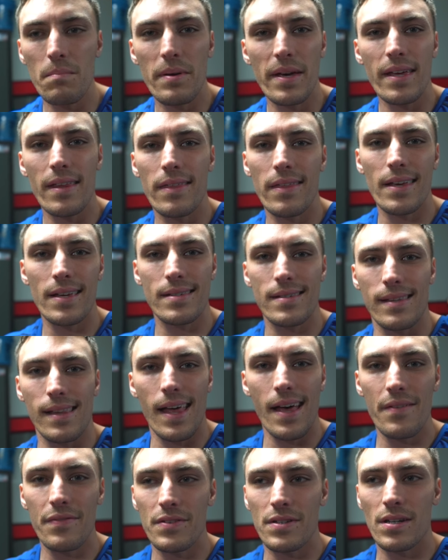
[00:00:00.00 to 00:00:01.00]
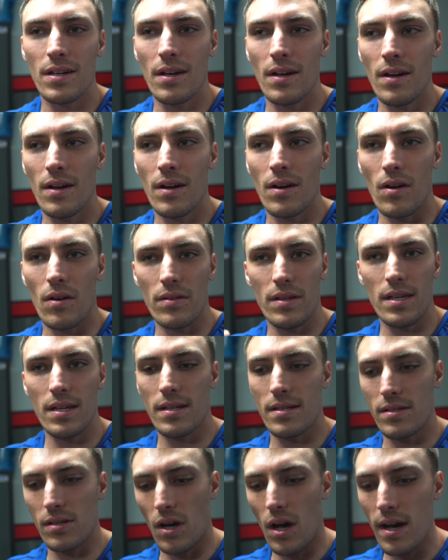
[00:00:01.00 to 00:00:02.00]
big things left are the
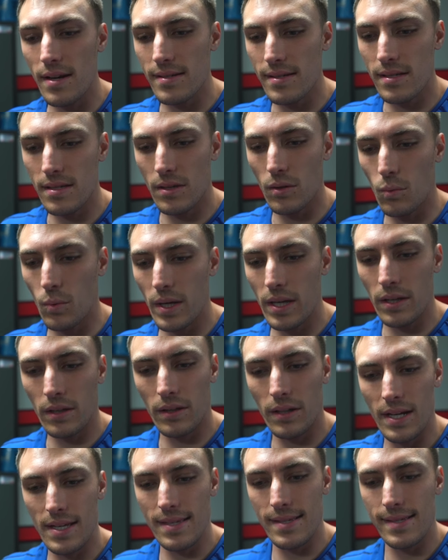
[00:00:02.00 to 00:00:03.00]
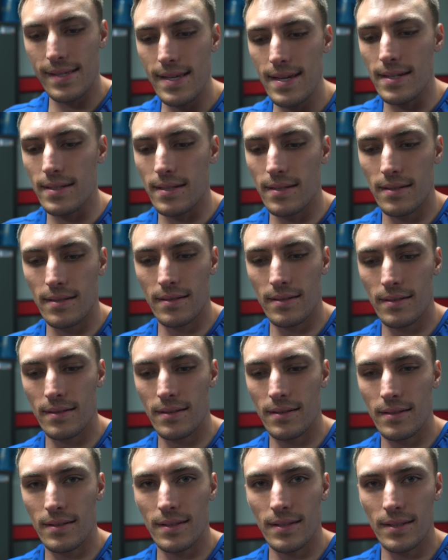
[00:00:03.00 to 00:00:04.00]
exhaust, the wheel, and the seat.
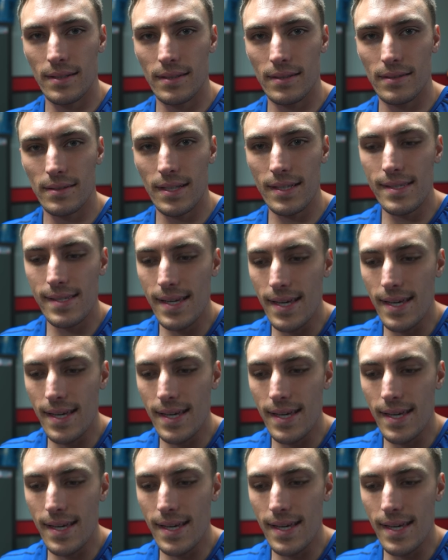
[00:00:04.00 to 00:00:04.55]
That's